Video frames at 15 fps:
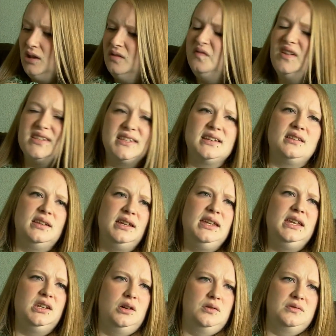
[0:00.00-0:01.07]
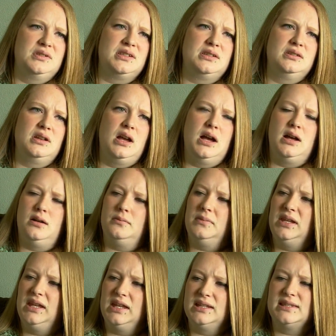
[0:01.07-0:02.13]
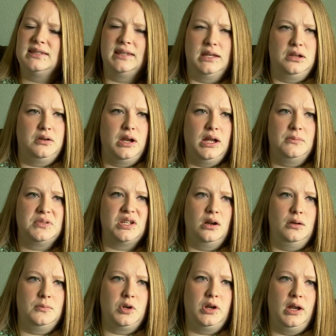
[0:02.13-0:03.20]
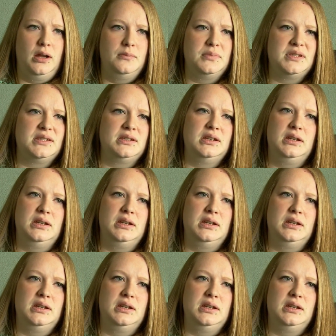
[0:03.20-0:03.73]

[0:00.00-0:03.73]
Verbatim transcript: Physically, he knows. Um, he gets leg cramps, arm cramps.